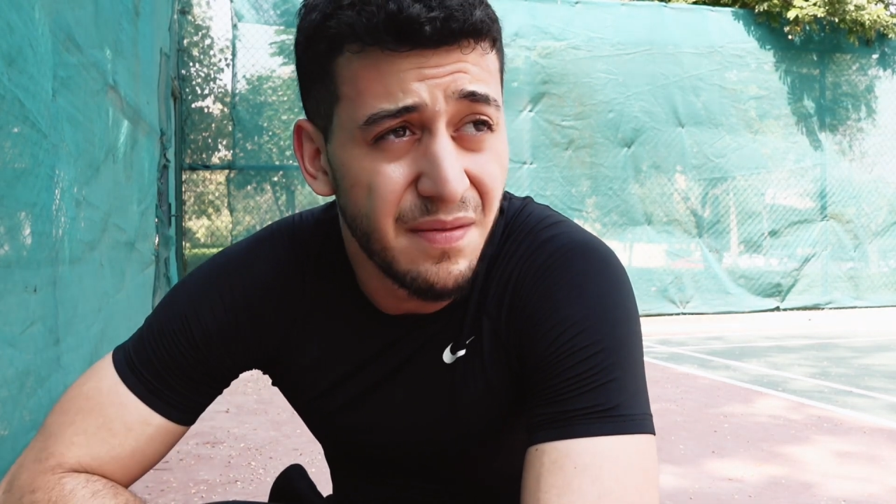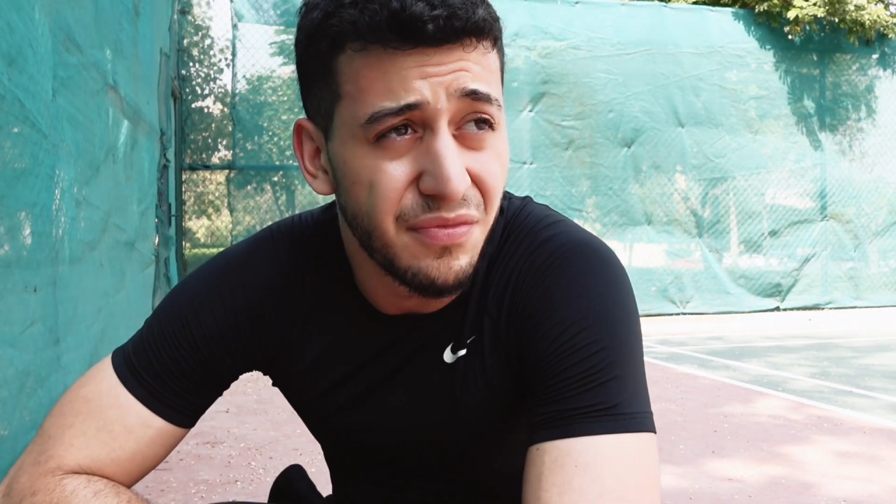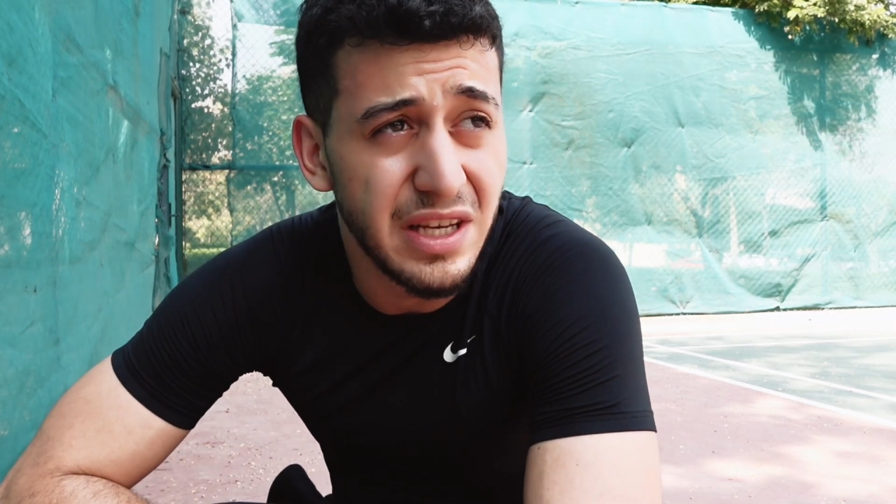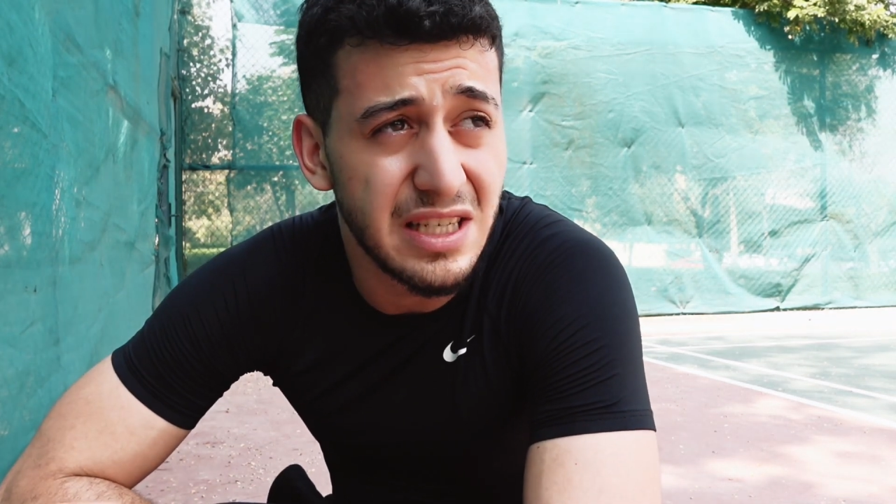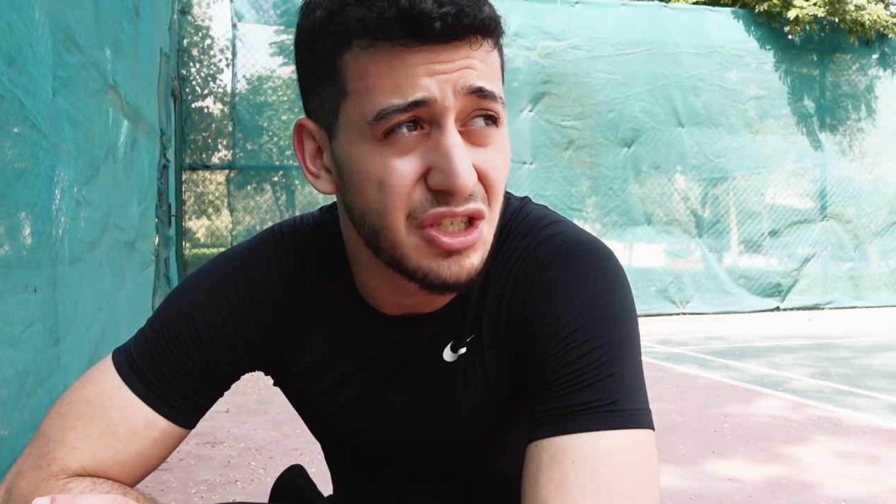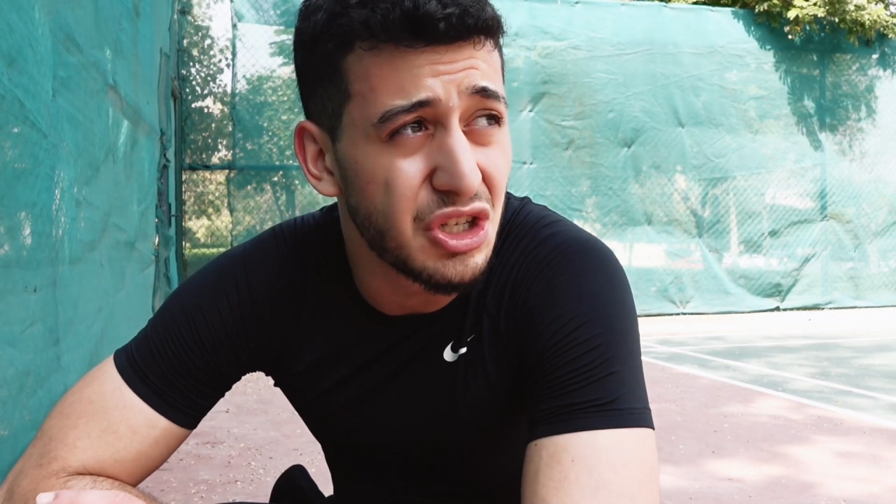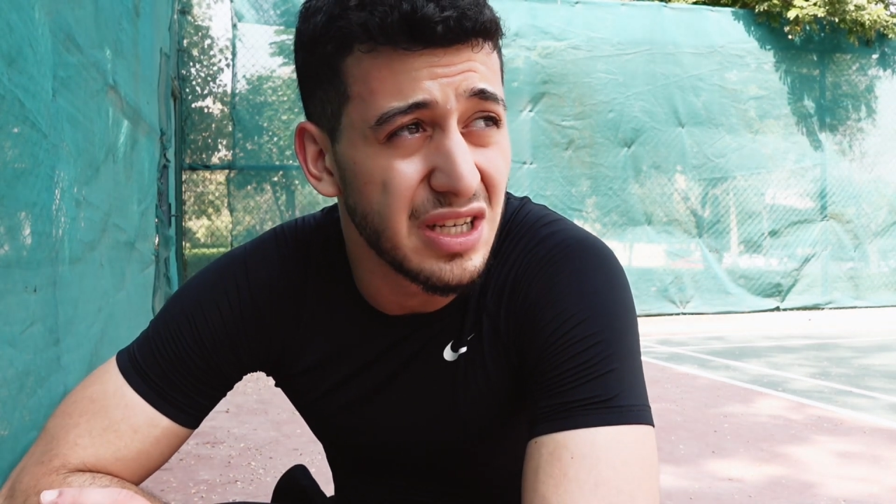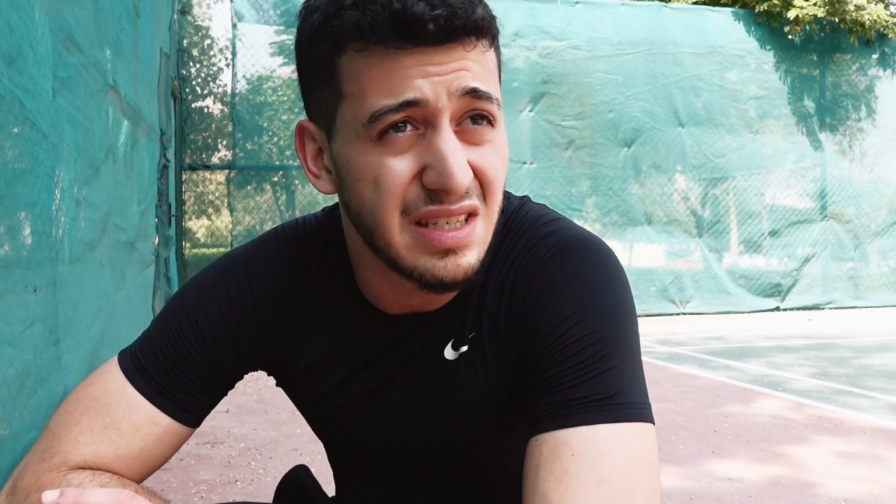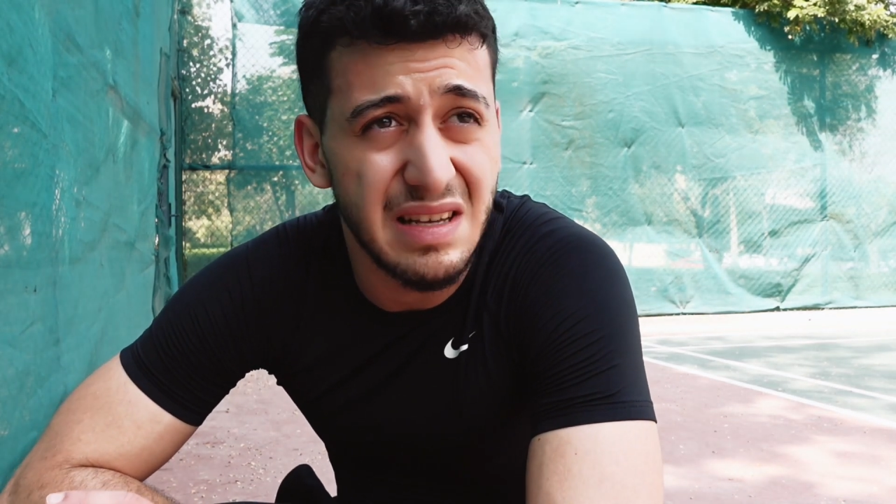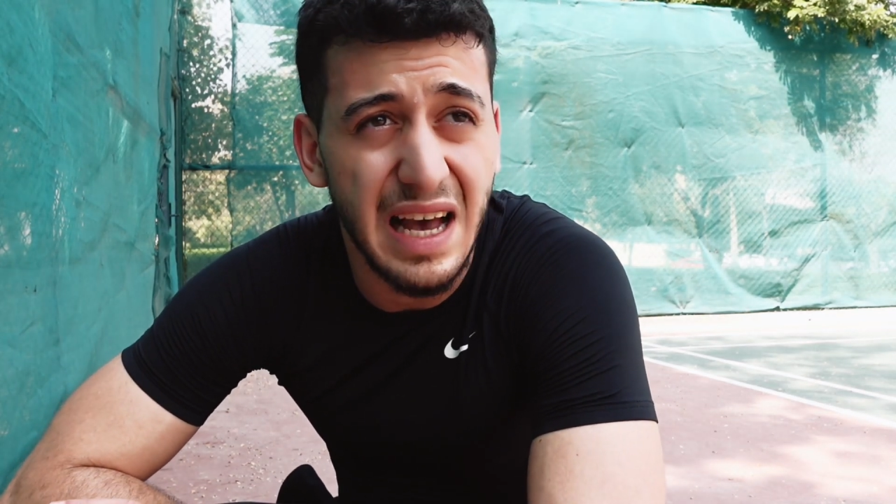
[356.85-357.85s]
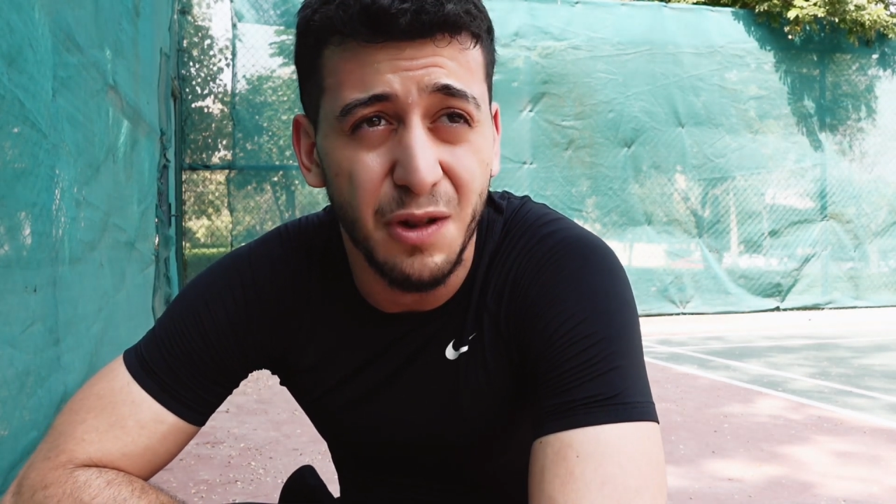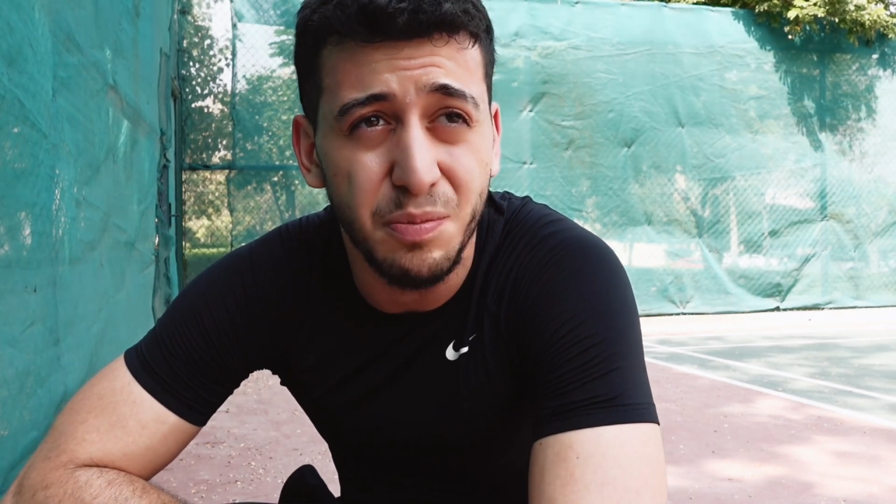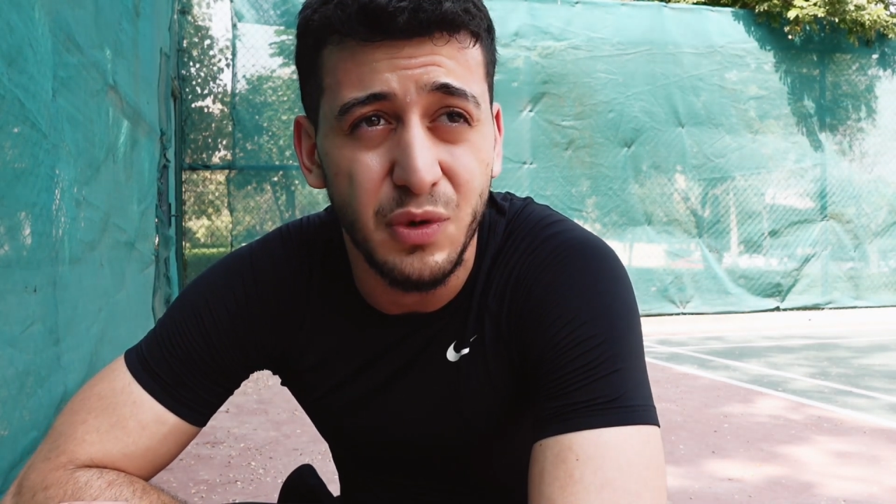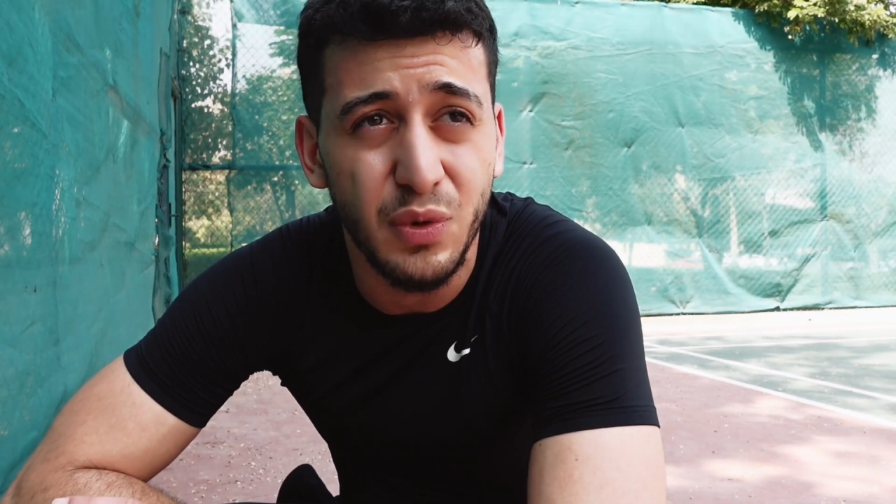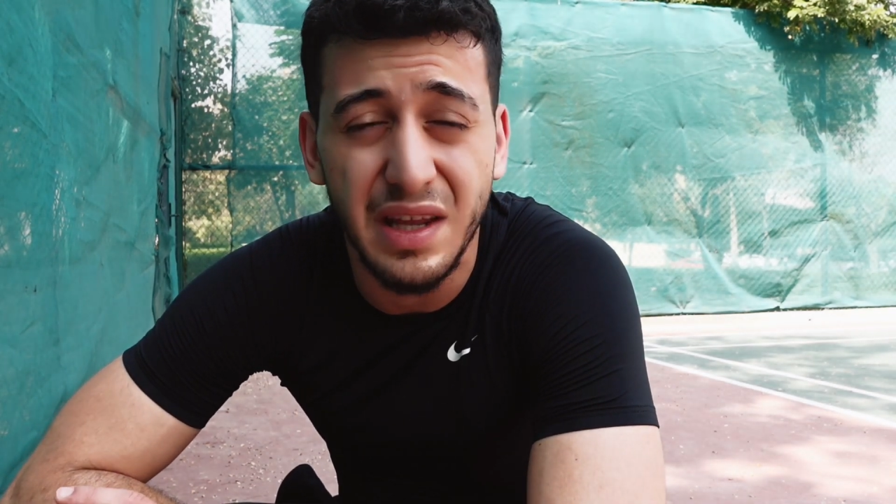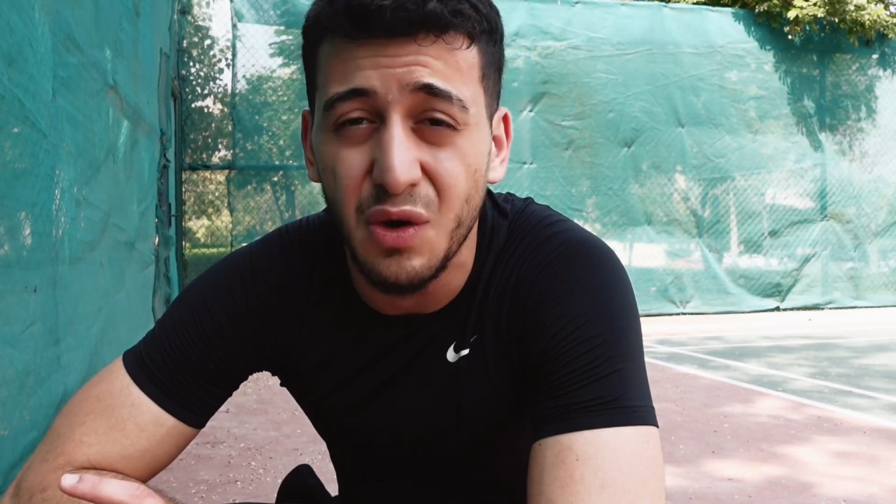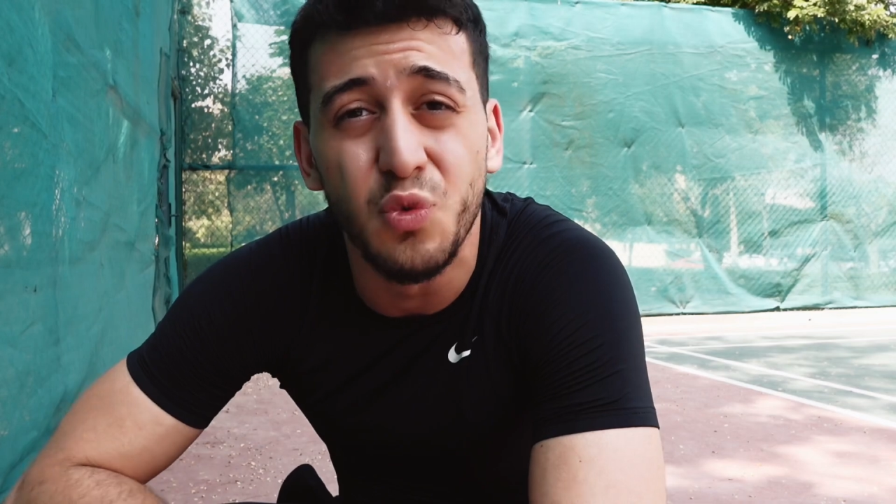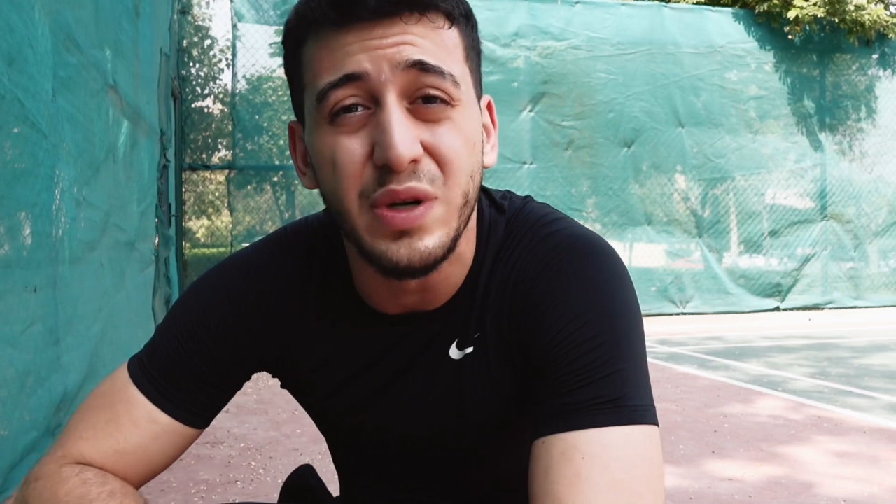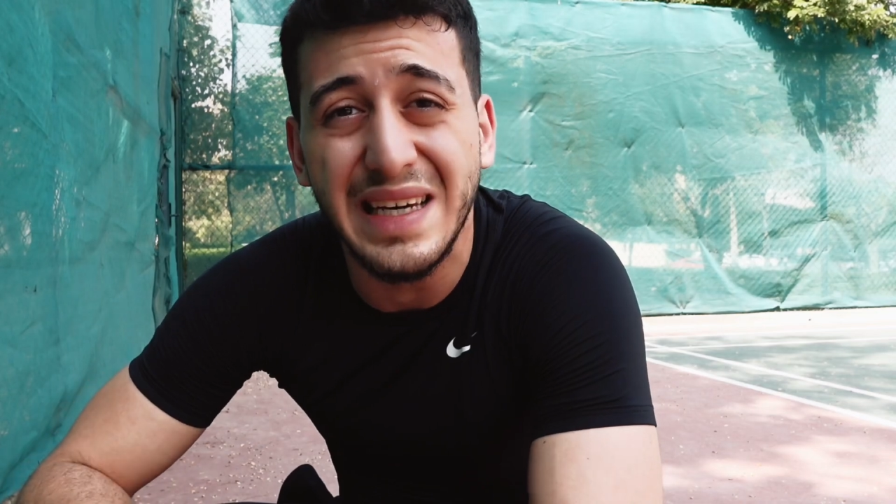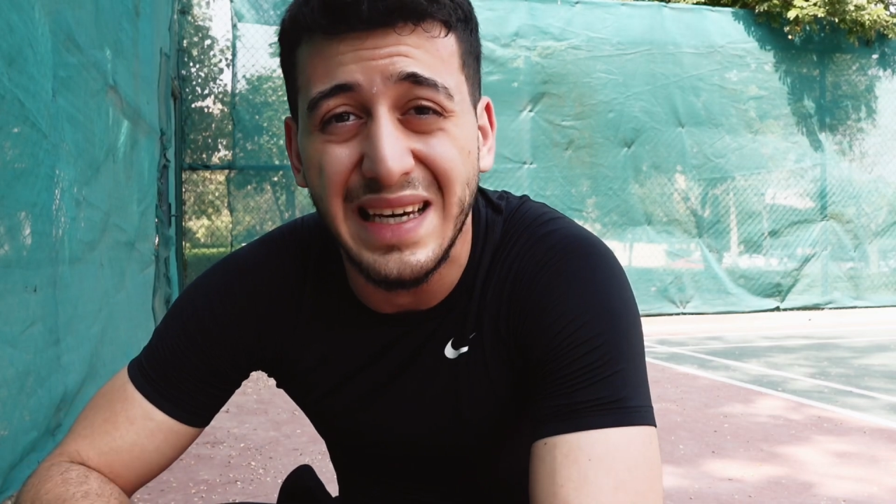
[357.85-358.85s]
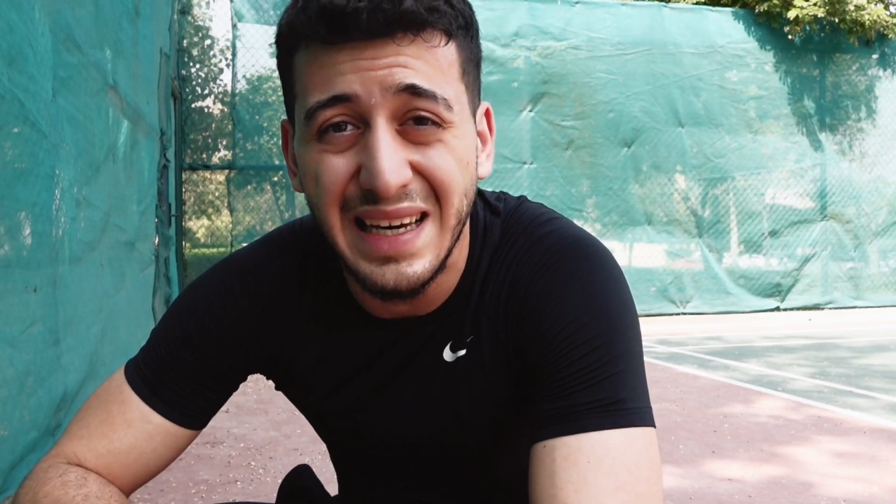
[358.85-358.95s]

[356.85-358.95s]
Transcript: This just helped me within a week.